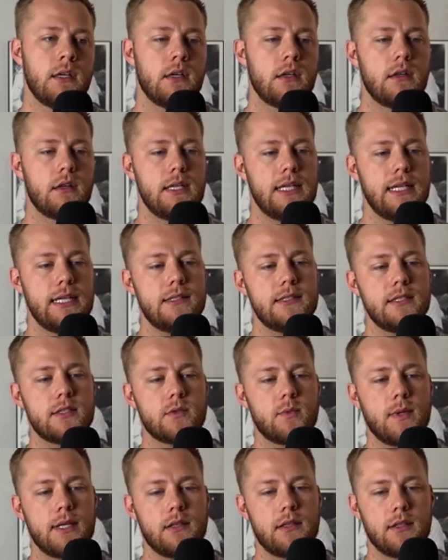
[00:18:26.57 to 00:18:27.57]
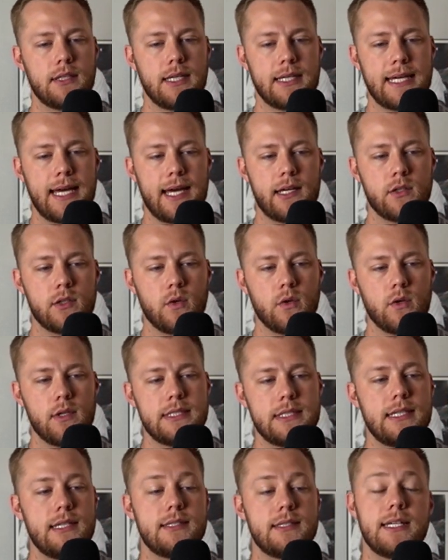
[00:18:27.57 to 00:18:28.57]
the easiest way to look at categories
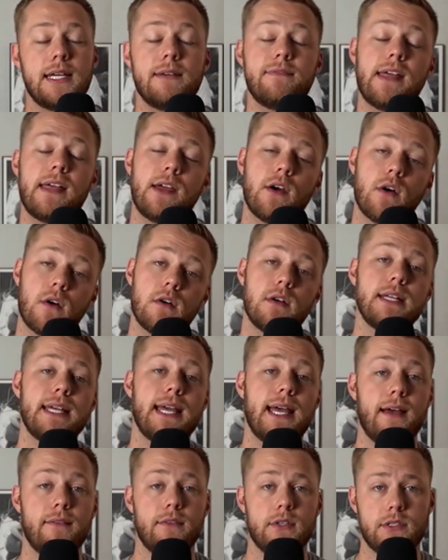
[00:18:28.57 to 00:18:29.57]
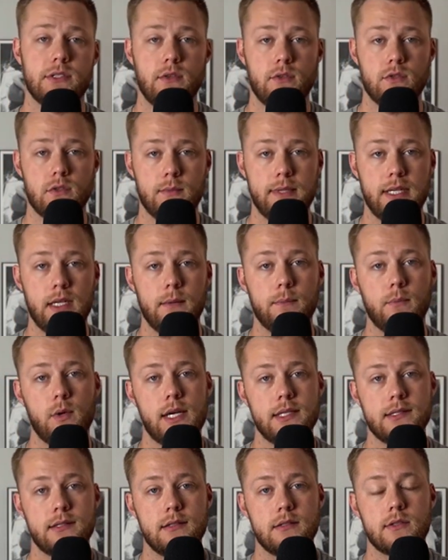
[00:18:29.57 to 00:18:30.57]
is if they already have a social media
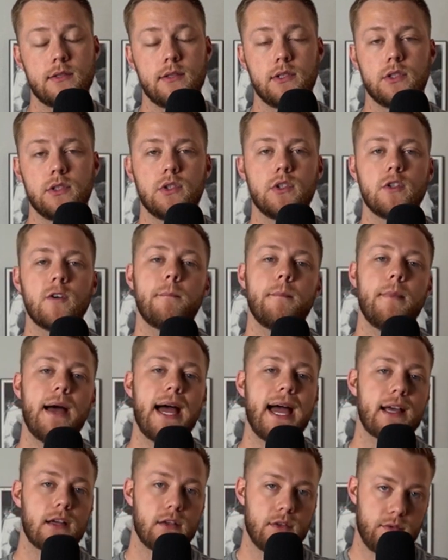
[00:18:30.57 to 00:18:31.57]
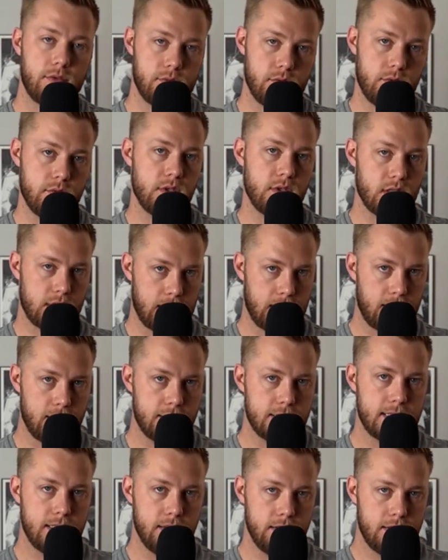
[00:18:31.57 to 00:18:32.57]
presence, look back through their
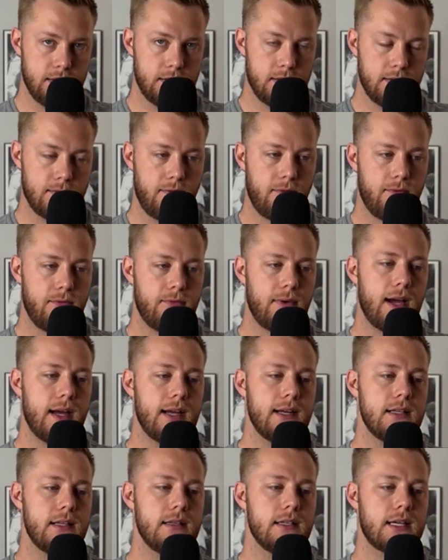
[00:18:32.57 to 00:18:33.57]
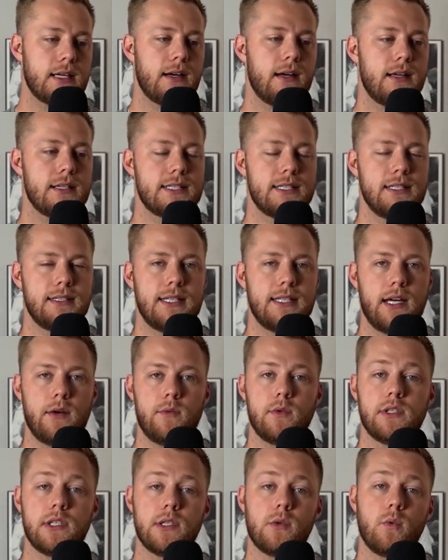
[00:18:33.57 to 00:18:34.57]
content, find the content that
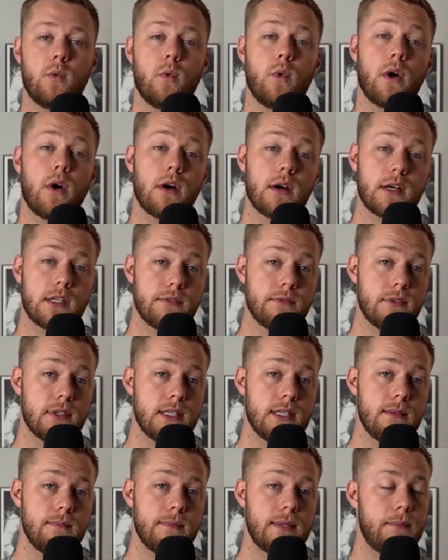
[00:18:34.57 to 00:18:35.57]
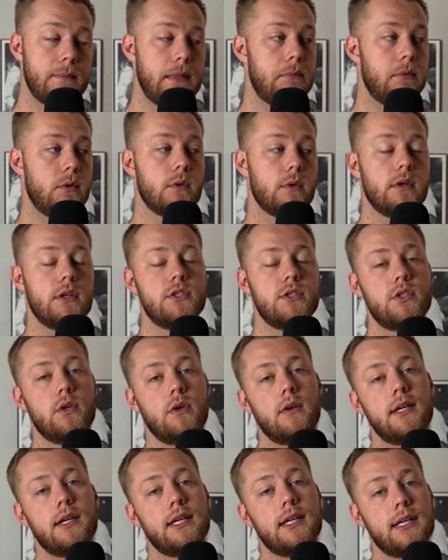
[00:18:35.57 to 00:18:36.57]
really worked for them, that people were
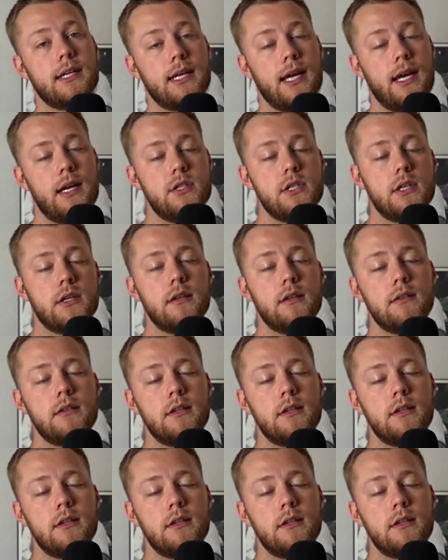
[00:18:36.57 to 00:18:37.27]
enjoying and engaging on.